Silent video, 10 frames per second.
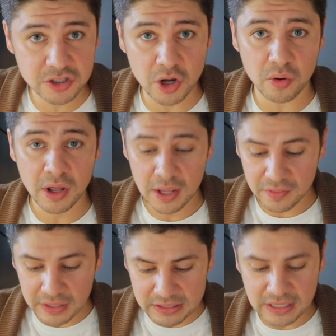So
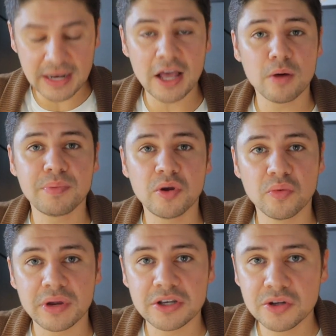this can help you
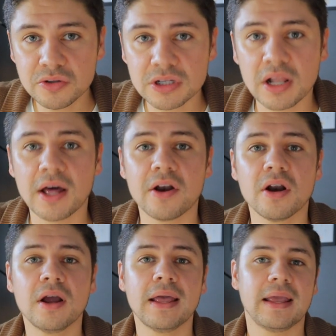reduce
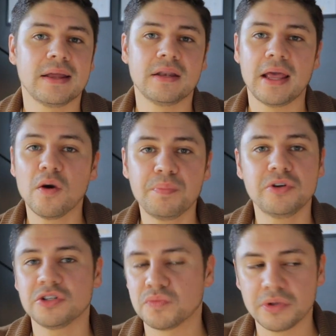clutter and help you
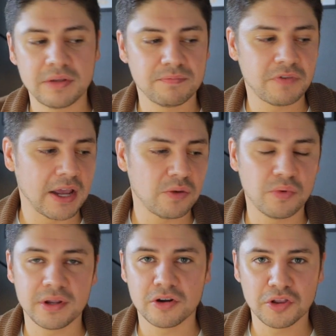just really find
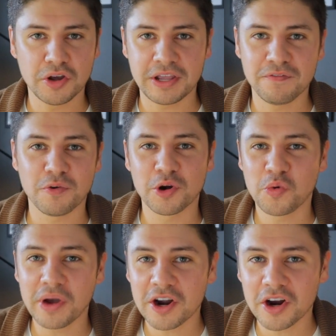what you're looking for
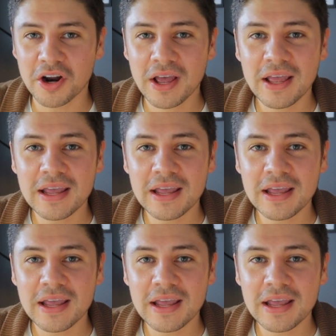quicker